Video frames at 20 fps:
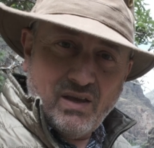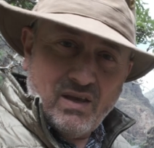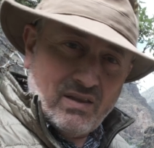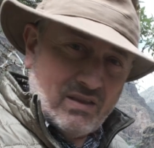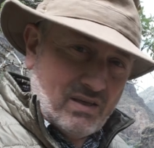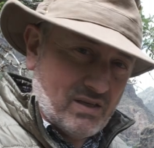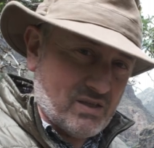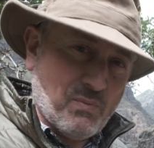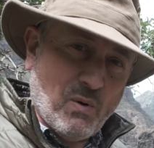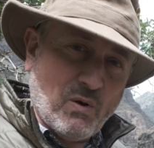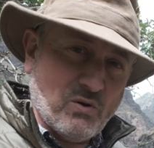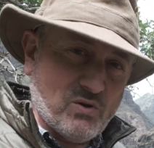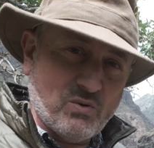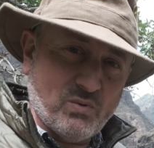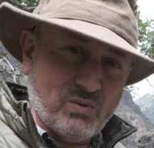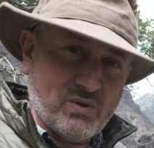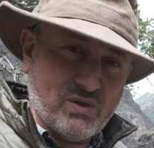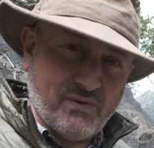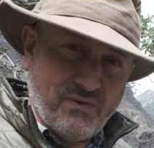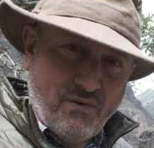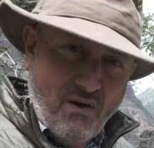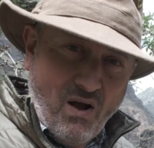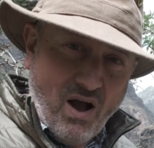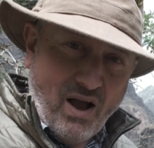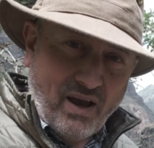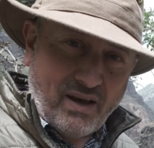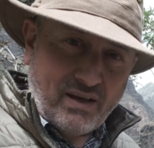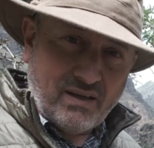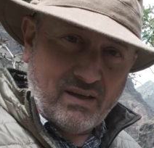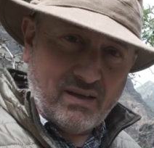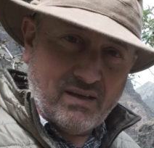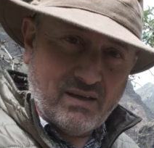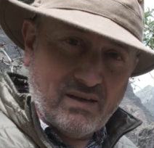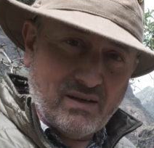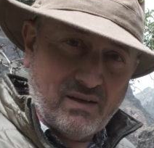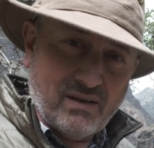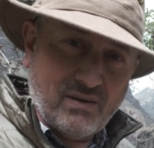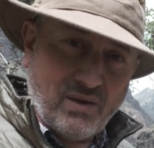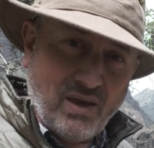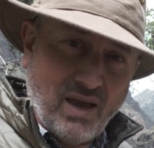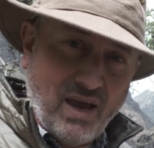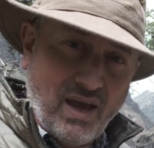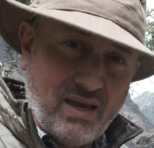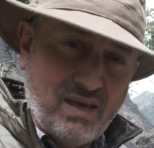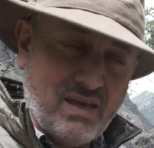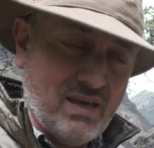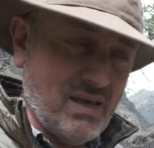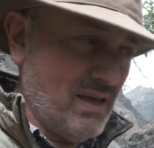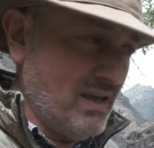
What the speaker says: the exposure was fine, okay?